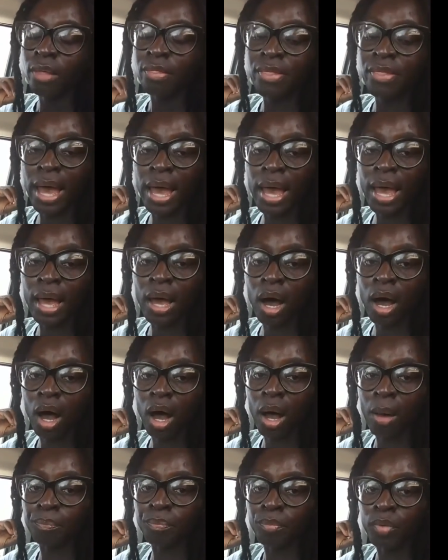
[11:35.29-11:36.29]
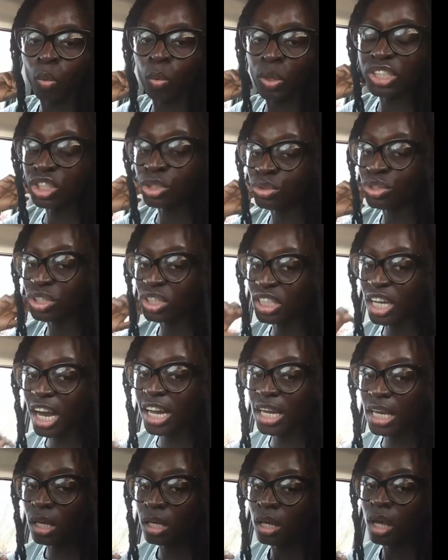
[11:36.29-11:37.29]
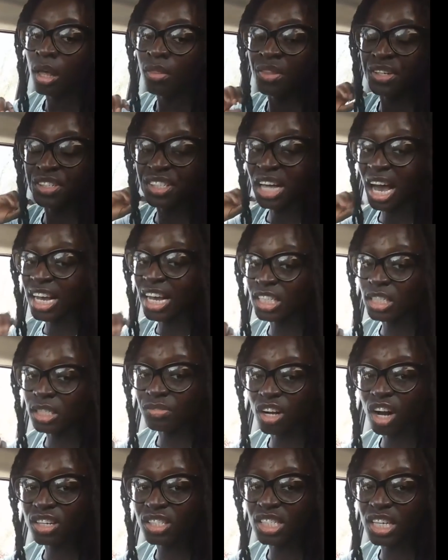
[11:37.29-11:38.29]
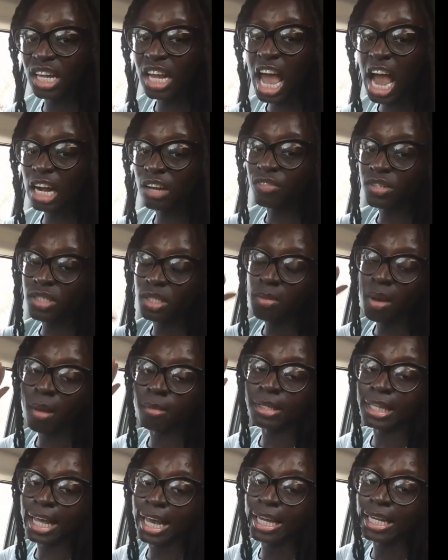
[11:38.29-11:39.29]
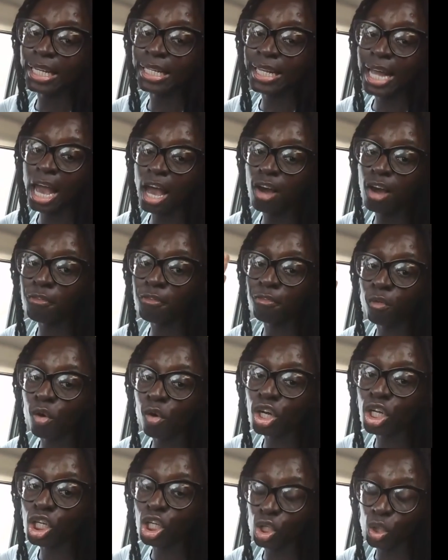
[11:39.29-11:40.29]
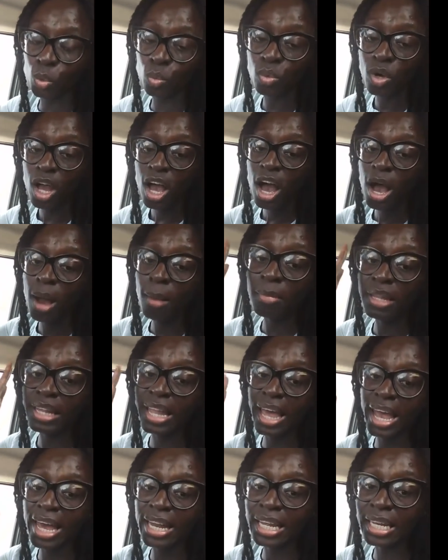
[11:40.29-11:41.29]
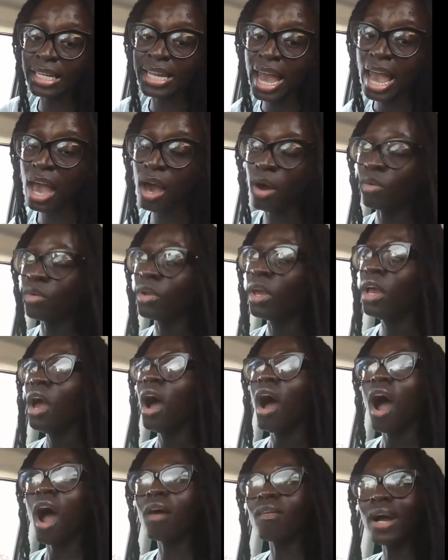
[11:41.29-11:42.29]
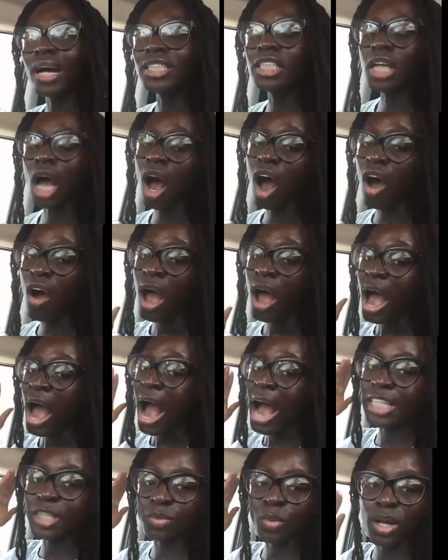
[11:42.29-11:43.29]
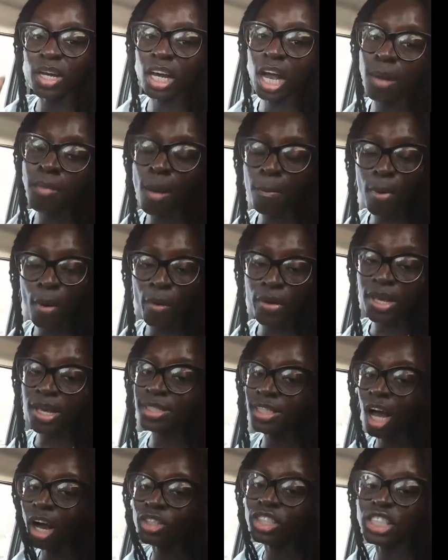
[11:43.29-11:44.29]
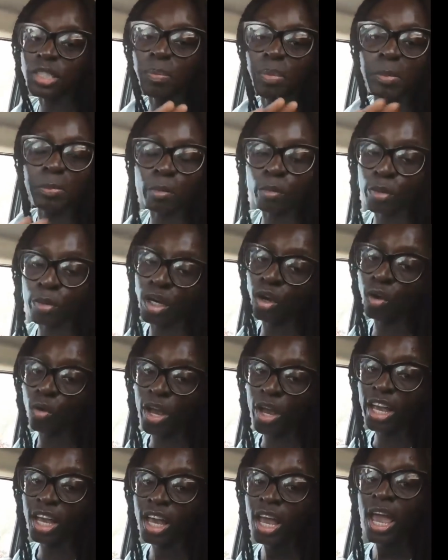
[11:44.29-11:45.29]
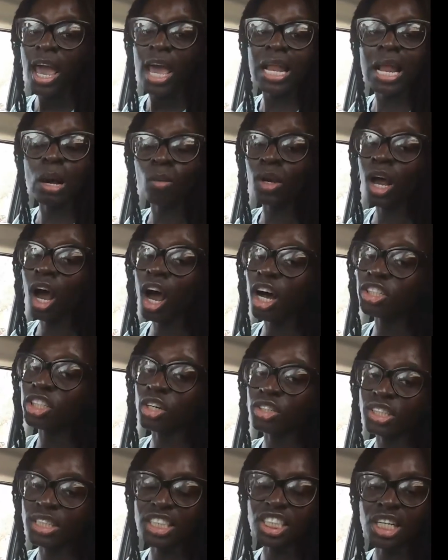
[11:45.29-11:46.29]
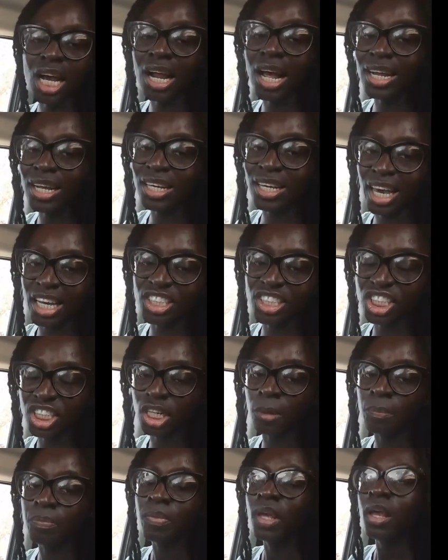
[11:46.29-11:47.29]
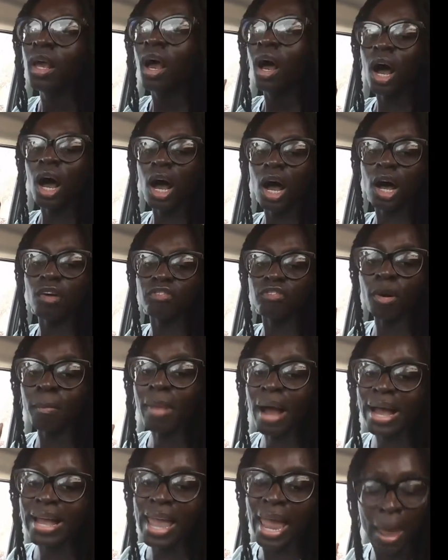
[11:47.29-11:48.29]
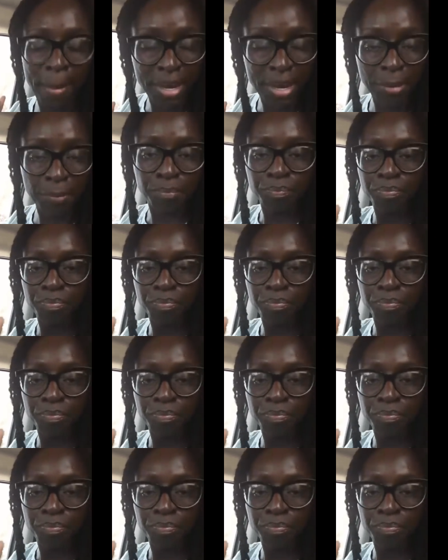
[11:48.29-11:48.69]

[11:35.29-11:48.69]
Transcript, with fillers: that um, wish to study the science of dark skin activism, I'm laying it down for you. I'm laying it down. All right, y'all. I just wanted to come up on here and talk to the people real quick. And I want to also say shout out to Geisha uh, from Miami